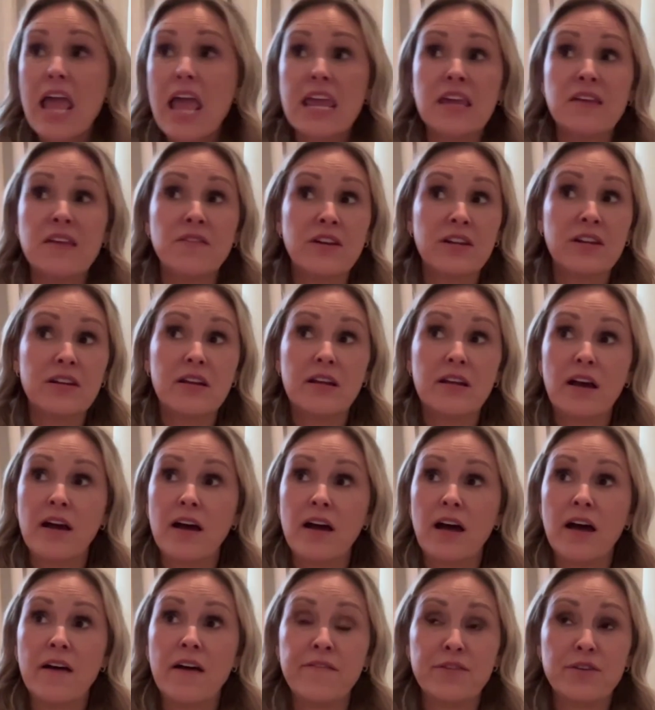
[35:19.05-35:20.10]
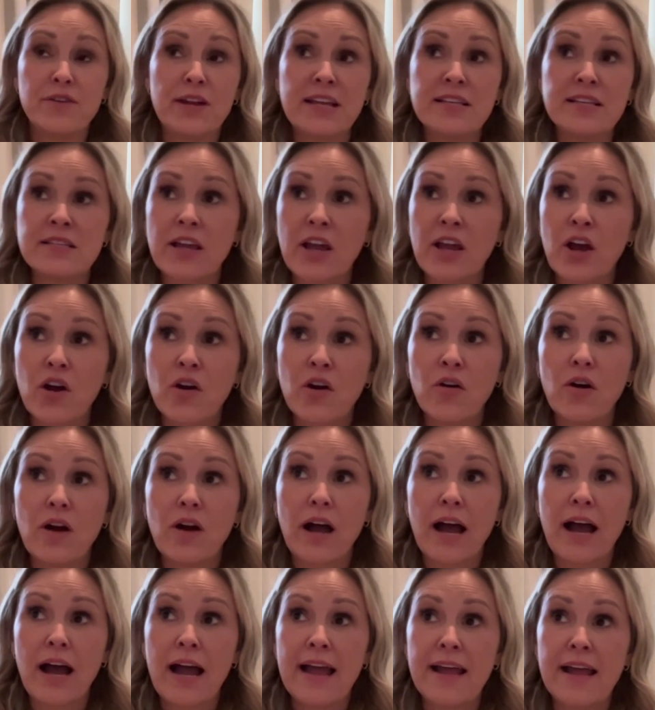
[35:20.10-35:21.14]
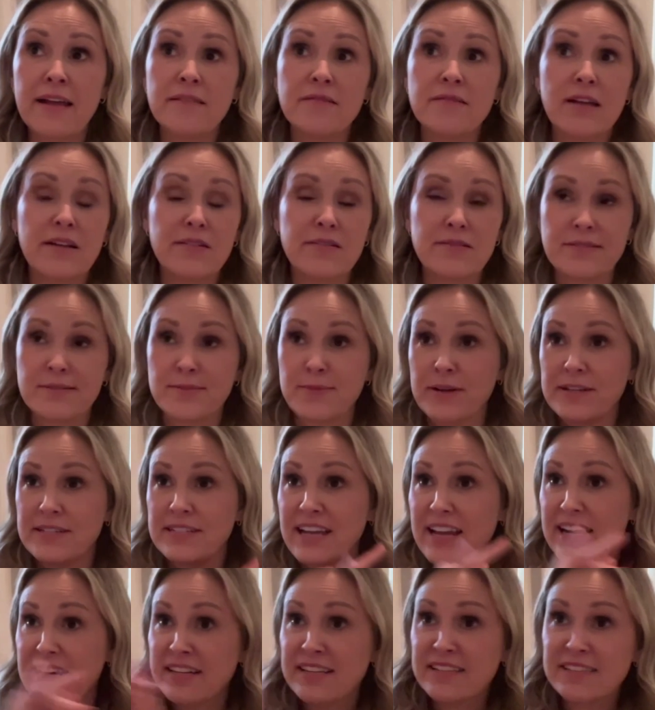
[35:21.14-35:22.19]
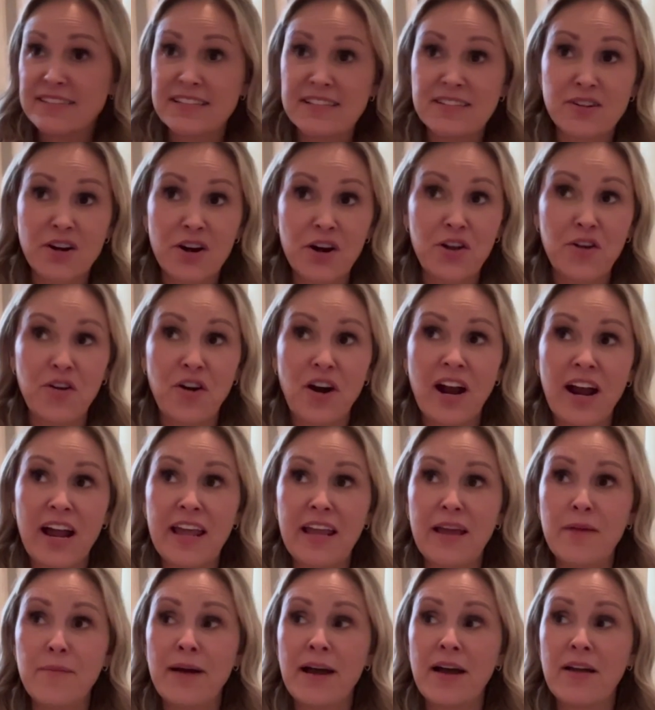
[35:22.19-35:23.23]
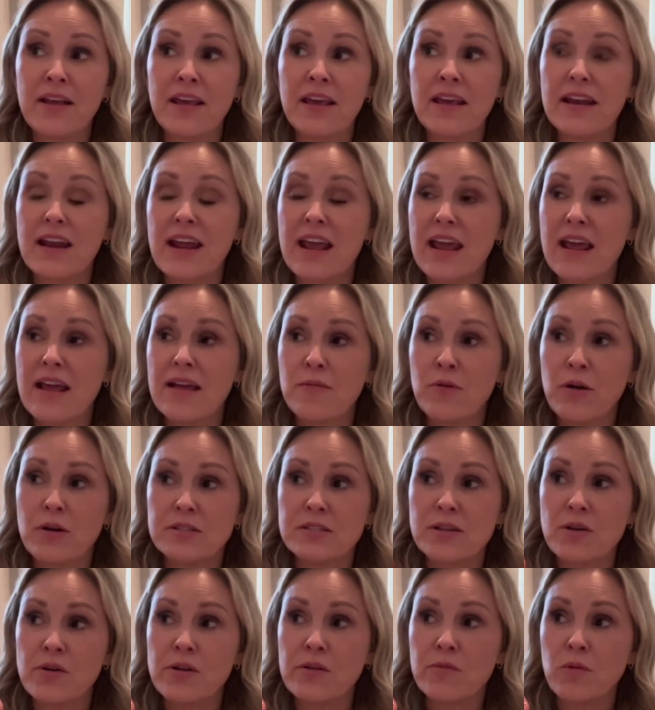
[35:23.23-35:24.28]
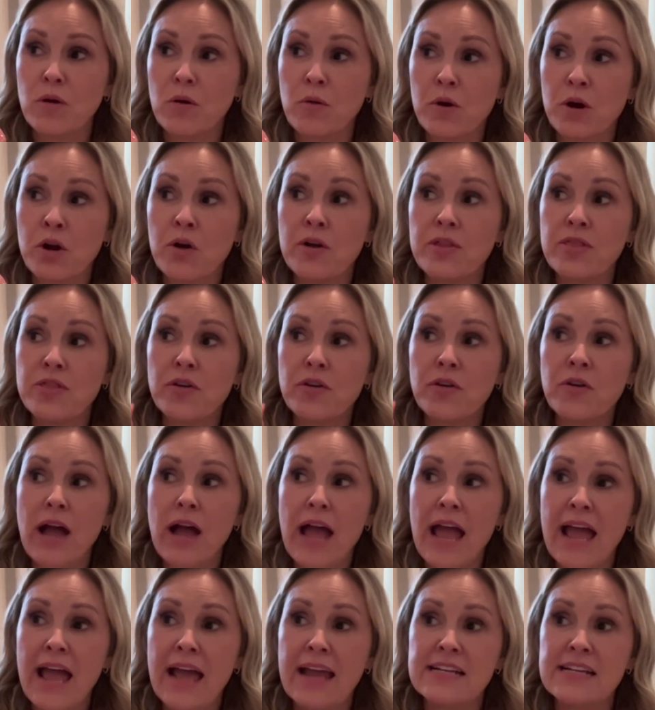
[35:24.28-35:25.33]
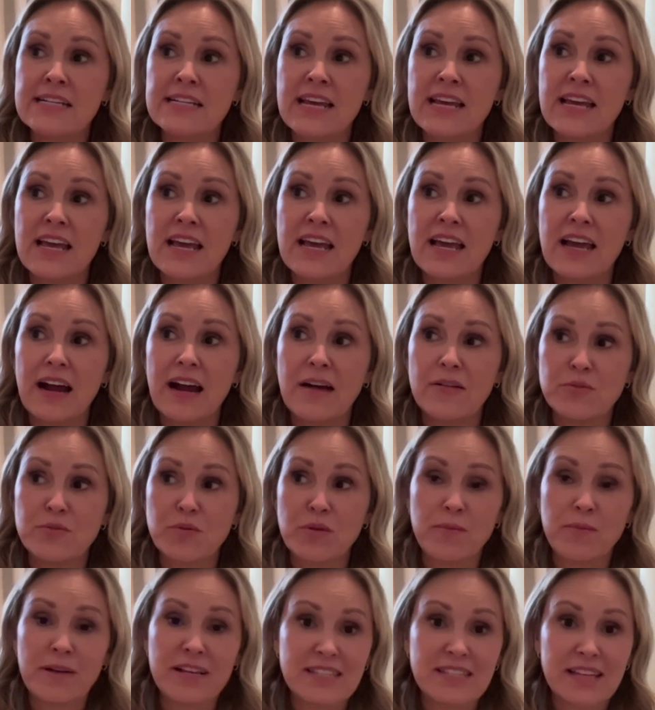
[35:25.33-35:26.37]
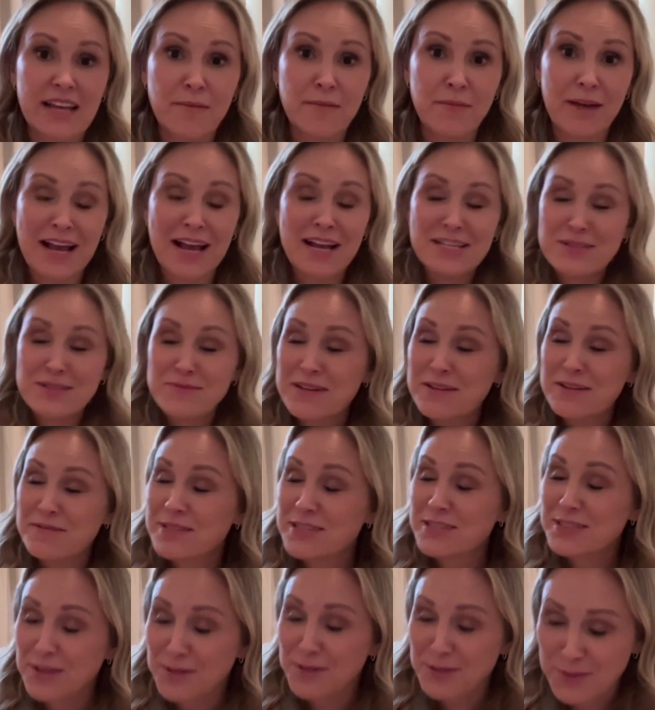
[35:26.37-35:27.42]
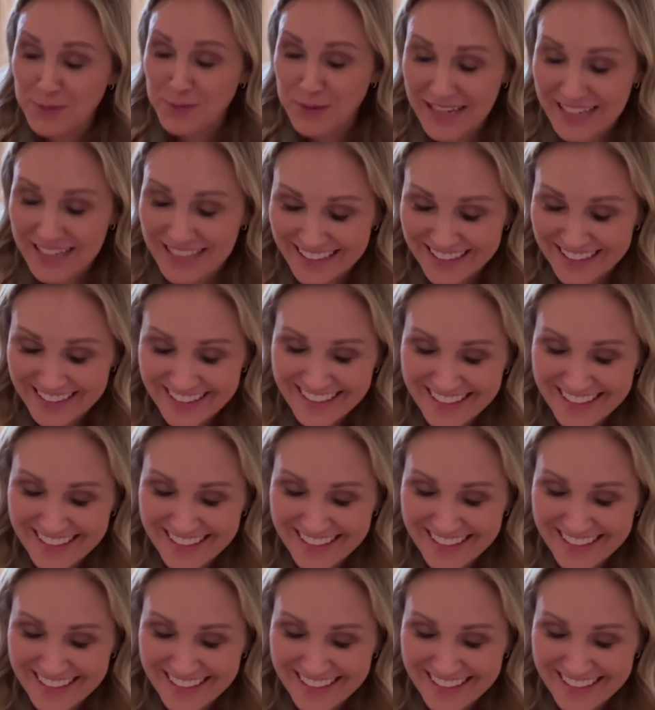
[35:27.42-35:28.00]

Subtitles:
Even a few days ago, I spontaneously started crying about it, what we're going through. And I was with my son and my husband. It was so sweet.